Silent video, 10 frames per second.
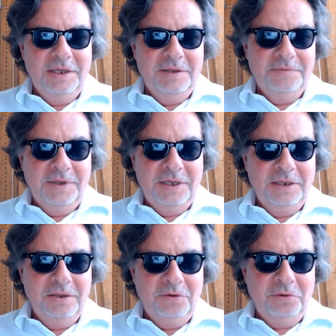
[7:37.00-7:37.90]

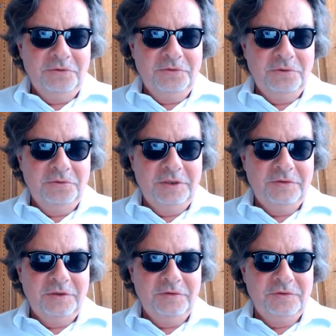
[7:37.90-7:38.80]
And also
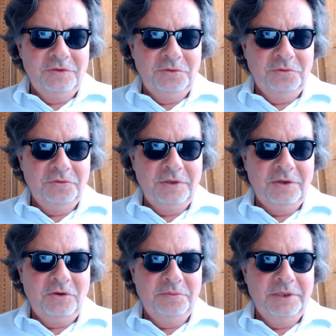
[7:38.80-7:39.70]
this is used in
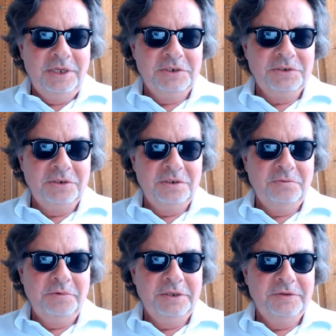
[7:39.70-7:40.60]

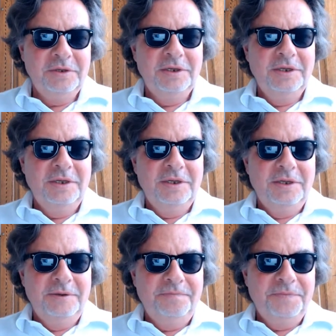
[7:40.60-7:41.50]
combination with
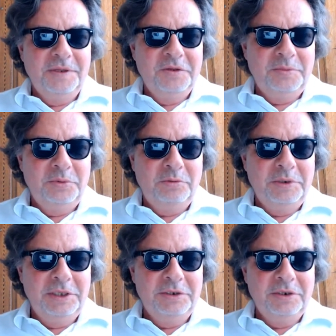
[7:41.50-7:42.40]
the
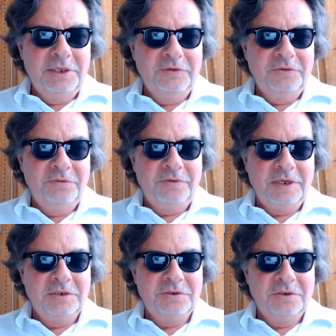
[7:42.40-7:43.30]
probability density
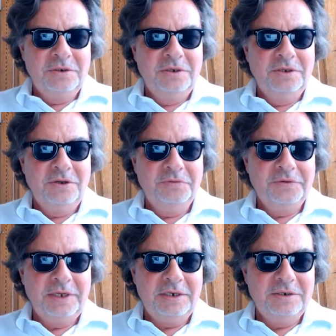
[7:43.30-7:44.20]
function of
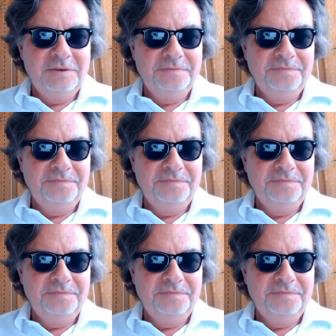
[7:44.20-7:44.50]
z.